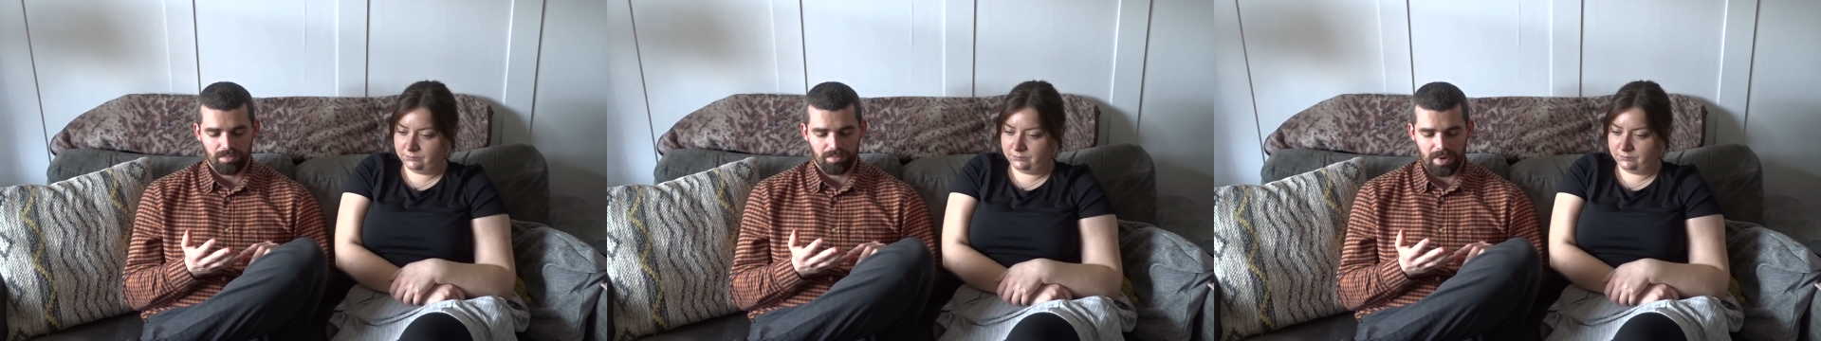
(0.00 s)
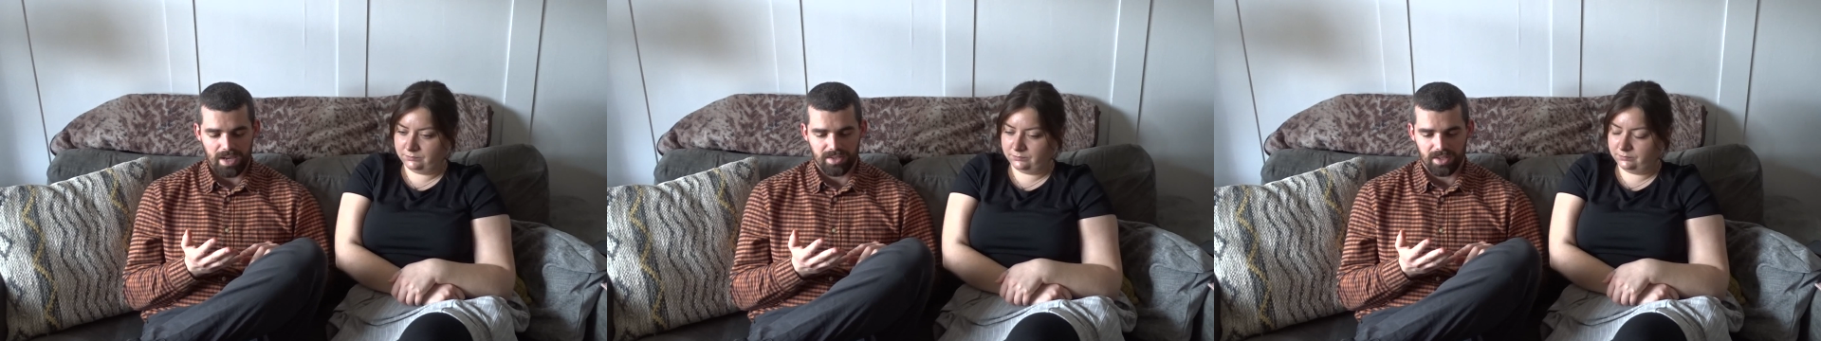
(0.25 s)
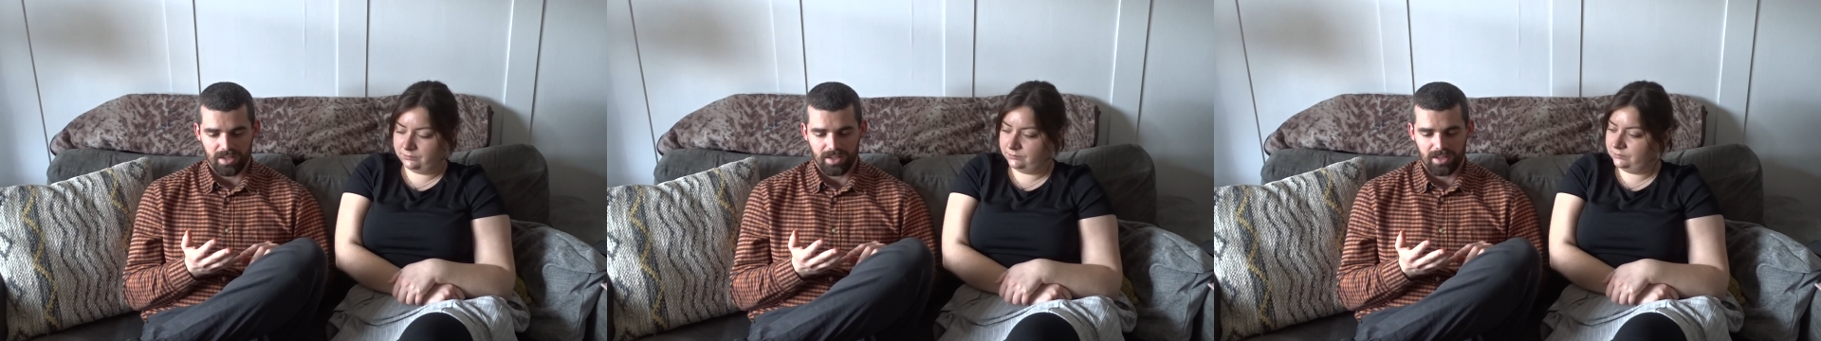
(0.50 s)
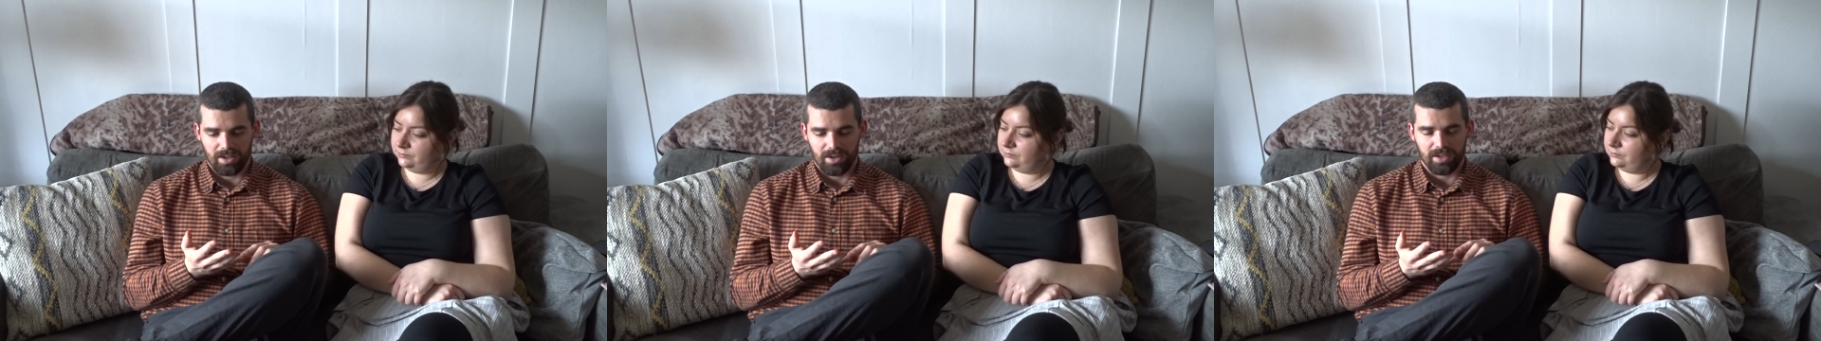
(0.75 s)

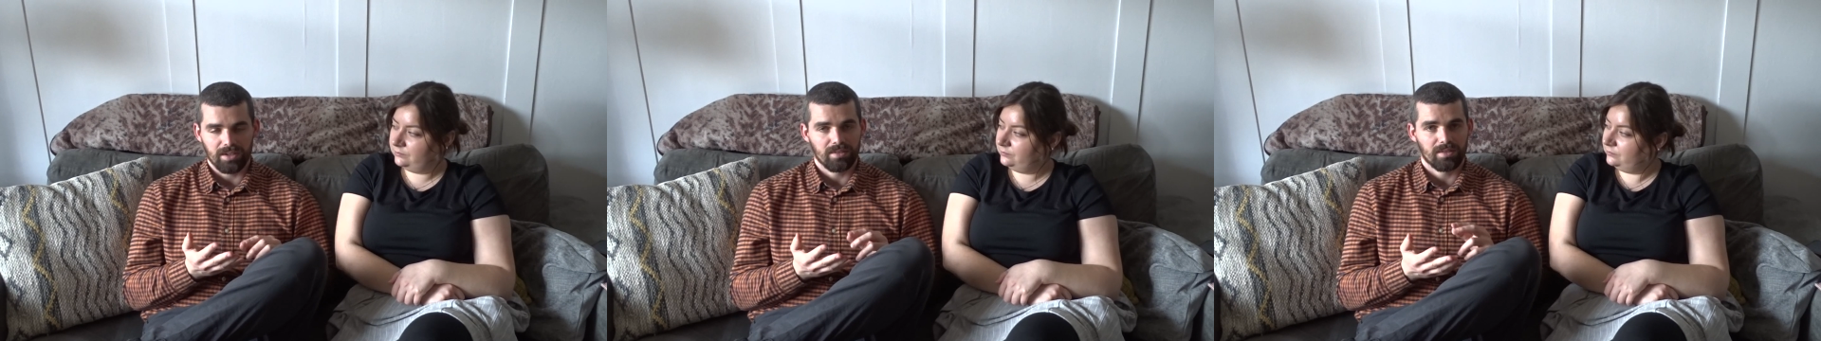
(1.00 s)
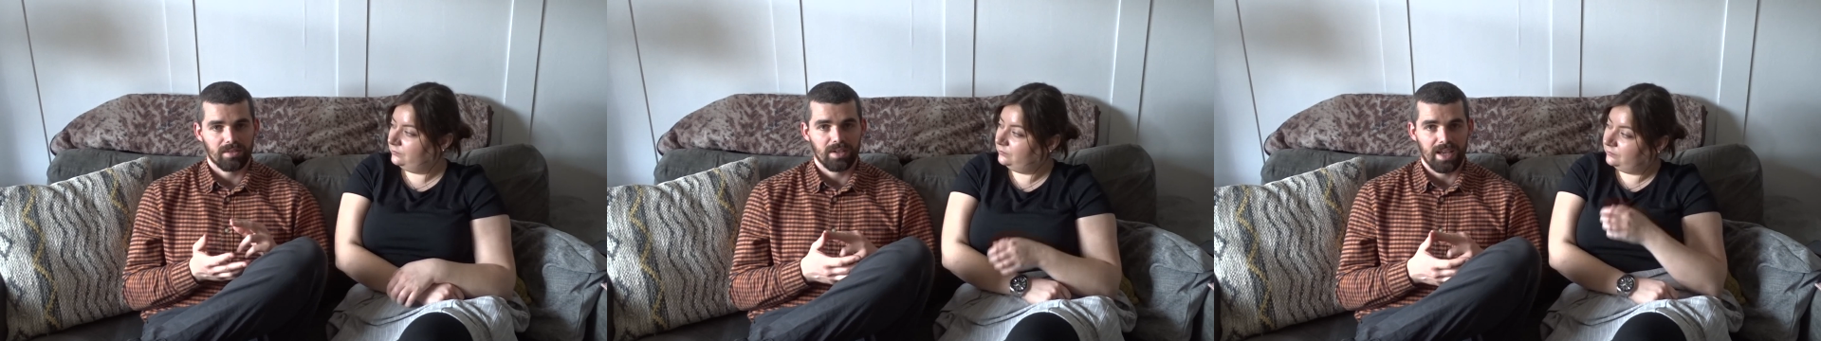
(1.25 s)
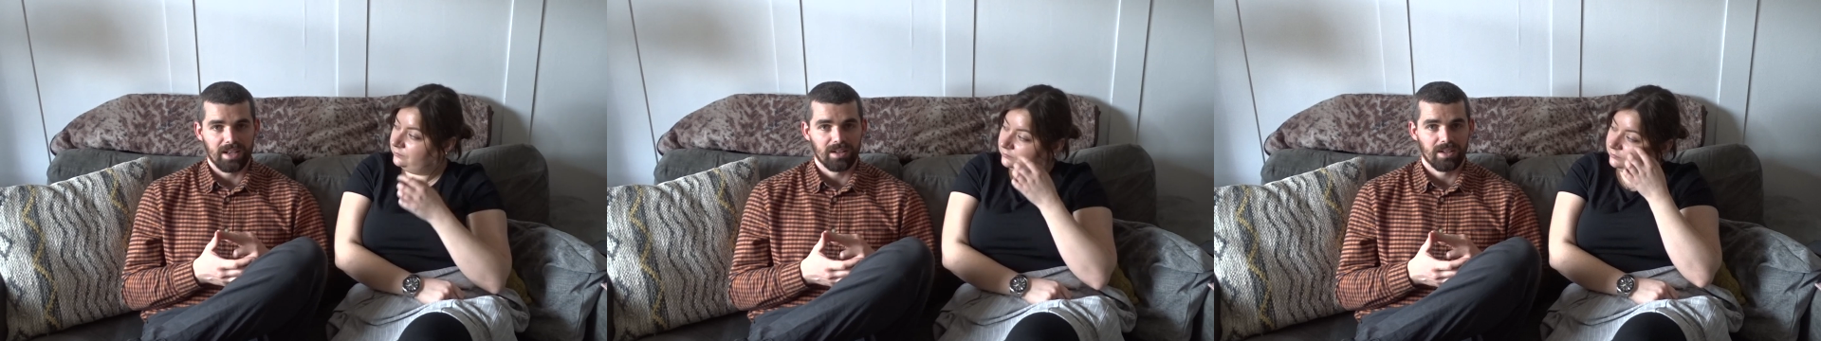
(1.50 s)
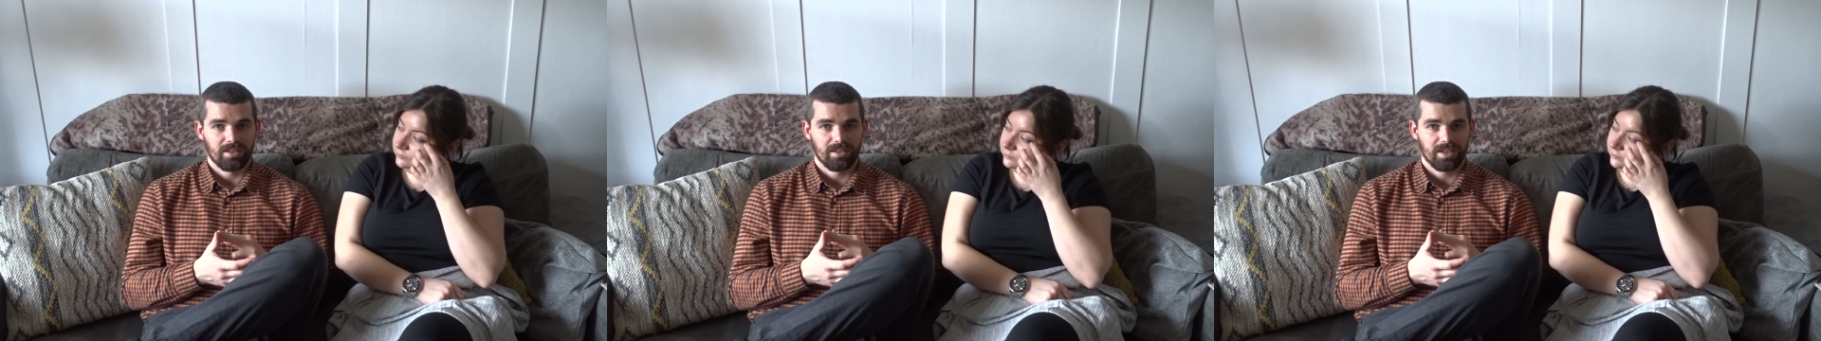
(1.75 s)
Speaker 1: Basically, like
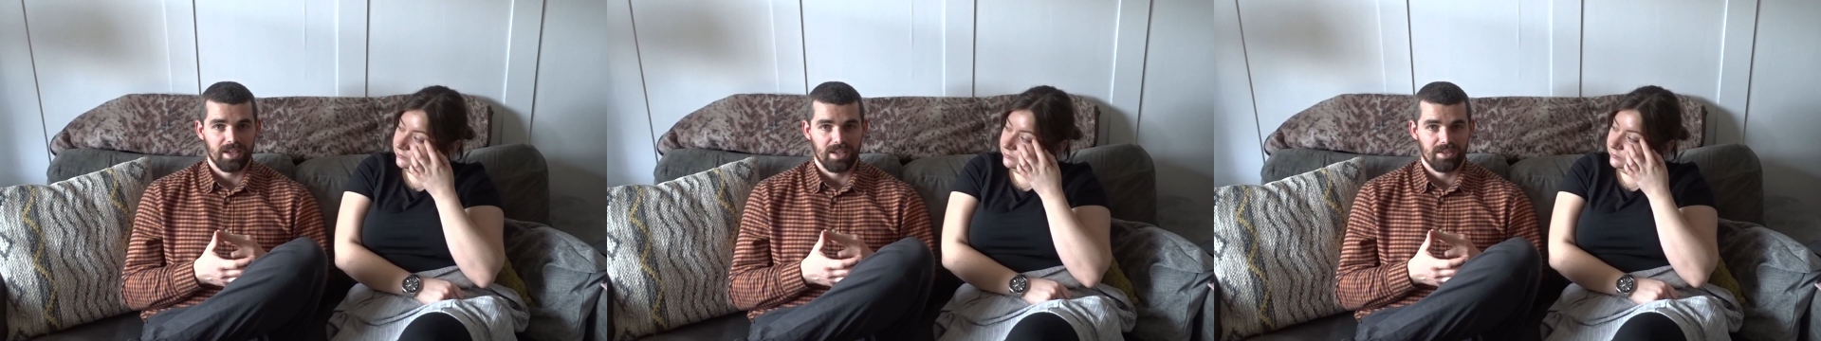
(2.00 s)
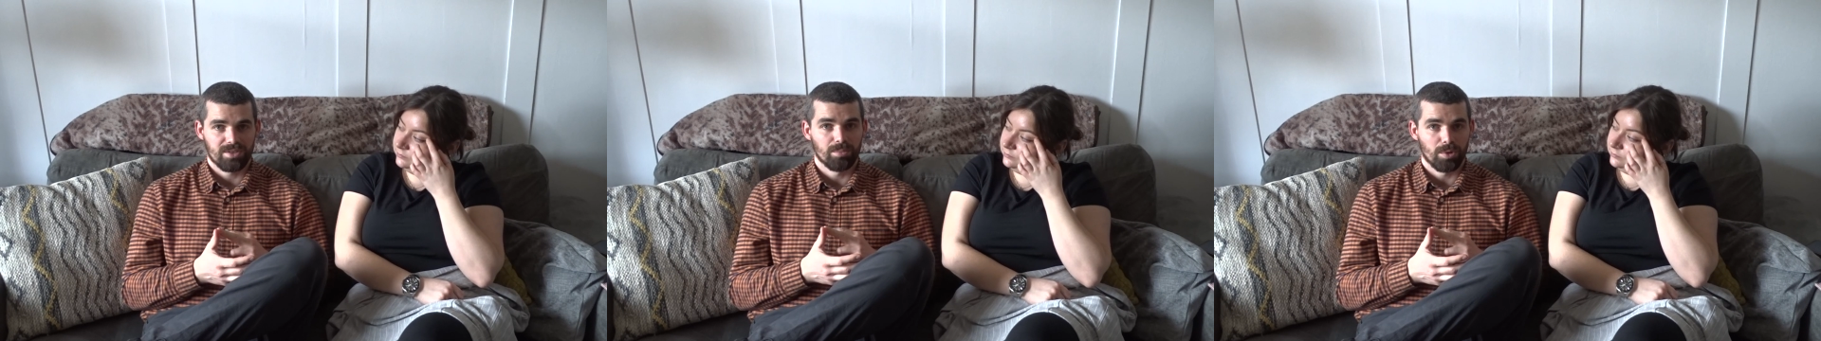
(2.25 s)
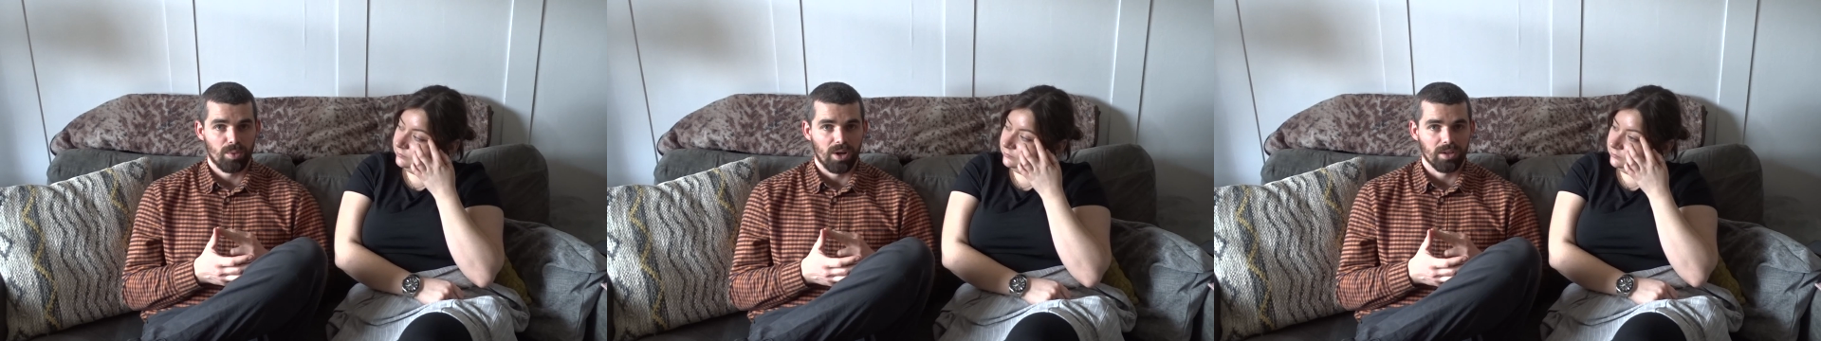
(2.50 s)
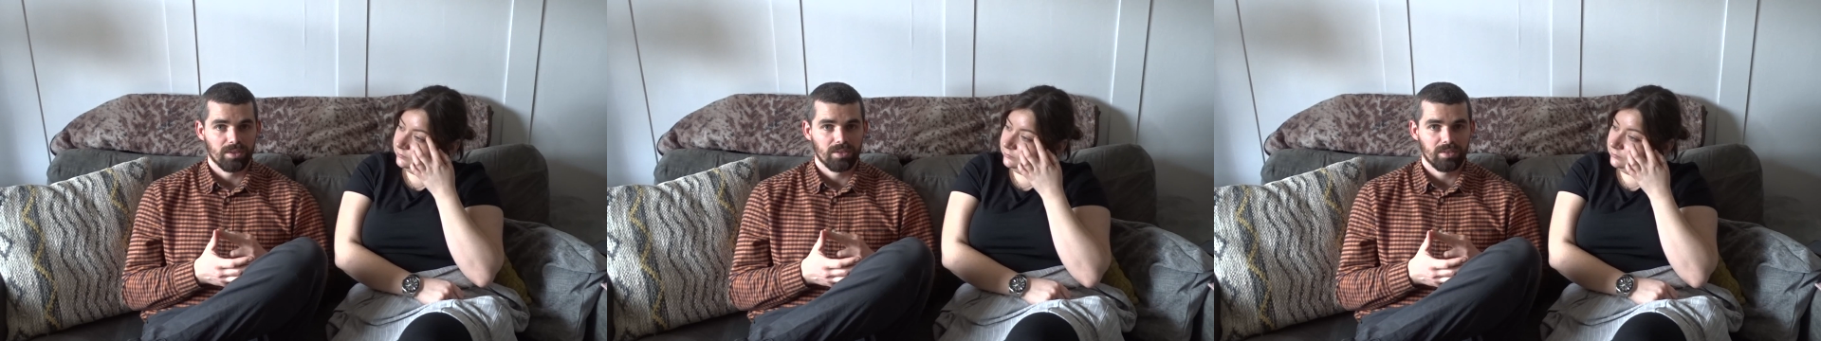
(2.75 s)
England is number
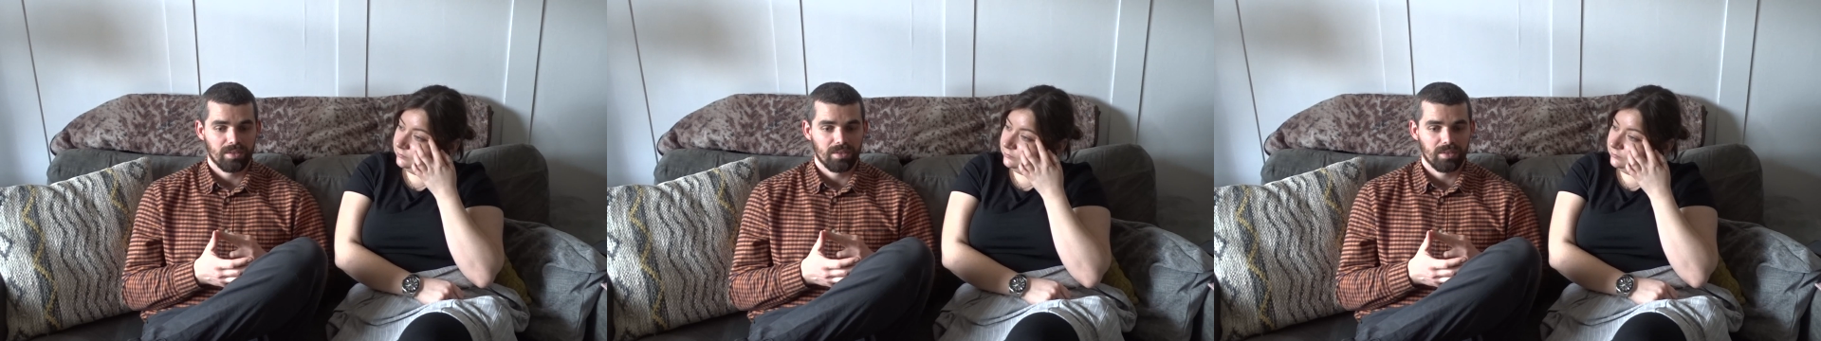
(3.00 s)
one,